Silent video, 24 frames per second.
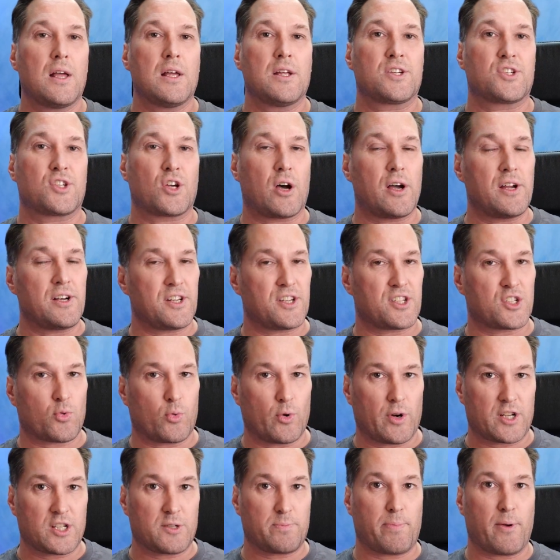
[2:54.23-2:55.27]
scientists
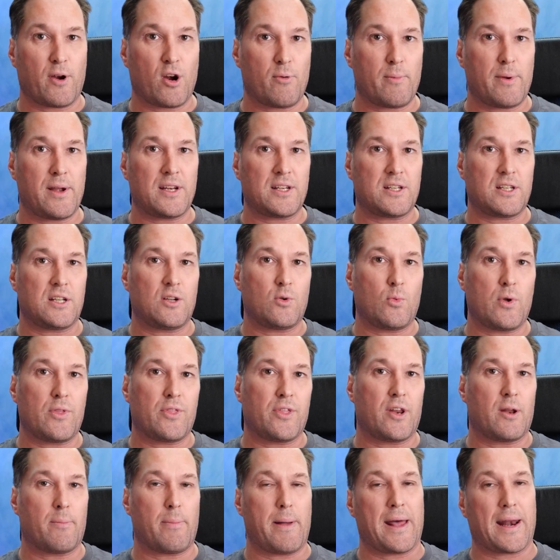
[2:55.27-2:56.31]
were experimenting with
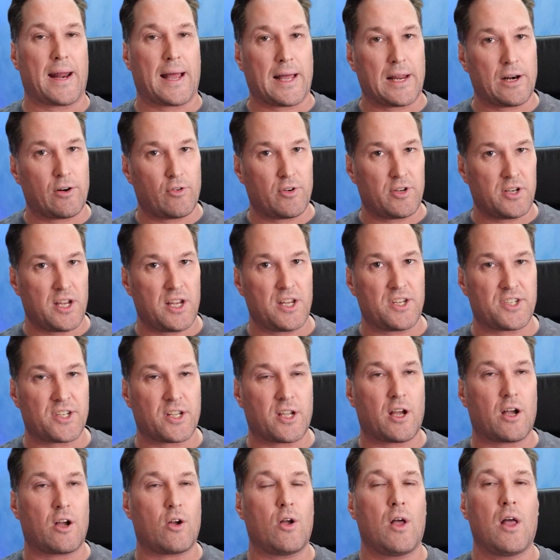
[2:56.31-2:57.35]
it about 100 years
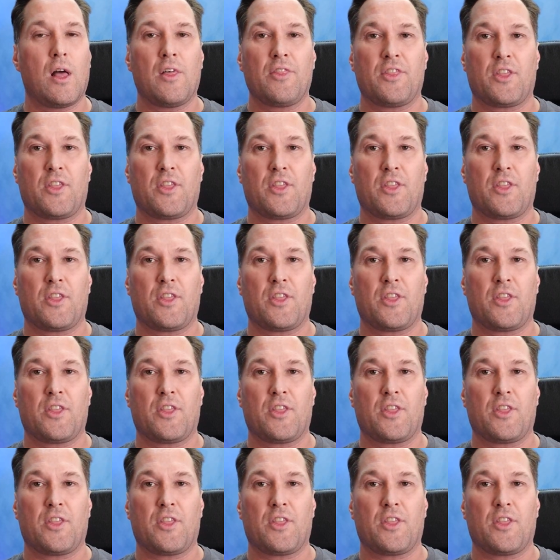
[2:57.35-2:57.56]
ago.